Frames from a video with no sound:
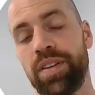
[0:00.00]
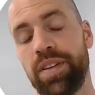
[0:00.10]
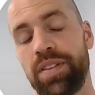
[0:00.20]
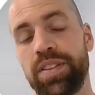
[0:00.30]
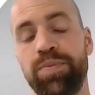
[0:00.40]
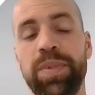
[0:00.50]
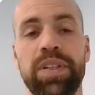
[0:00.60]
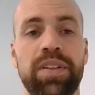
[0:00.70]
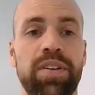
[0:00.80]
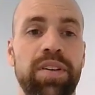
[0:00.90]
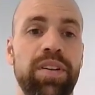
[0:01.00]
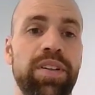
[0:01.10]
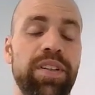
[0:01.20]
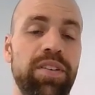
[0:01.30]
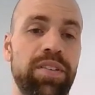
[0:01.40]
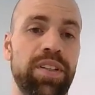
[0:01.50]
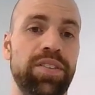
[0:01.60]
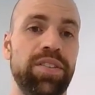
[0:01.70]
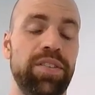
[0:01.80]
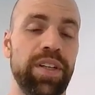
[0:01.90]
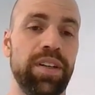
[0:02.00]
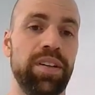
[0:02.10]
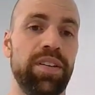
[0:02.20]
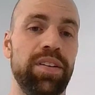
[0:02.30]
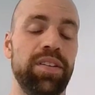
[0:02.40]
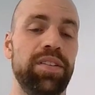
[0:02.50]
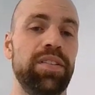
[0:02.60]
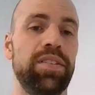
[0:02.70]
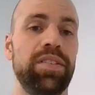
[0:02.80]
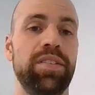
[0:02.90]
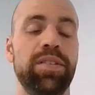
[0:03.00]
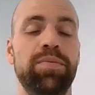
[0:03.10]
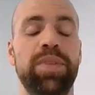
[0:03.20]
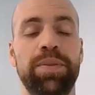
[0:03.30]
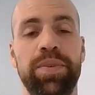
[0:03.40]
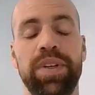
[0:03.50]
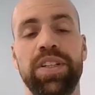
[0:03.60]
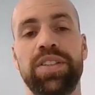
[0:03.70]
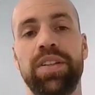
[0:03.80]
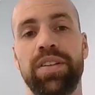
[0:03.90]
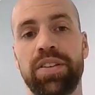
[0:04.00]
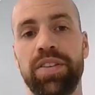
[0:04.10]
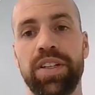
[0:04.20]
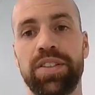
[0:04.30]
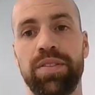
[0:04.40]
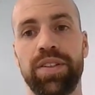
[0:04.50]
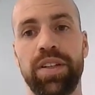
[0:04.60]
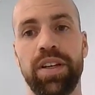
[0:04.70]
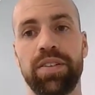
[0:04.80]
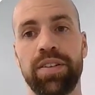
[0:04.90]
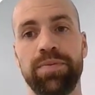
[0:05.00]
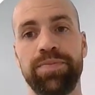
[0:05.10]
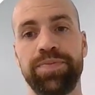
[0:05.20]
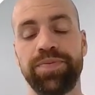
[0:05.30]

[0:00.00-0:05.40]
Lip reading: this is being called in order to trigger the preparation and the creation of the telegram.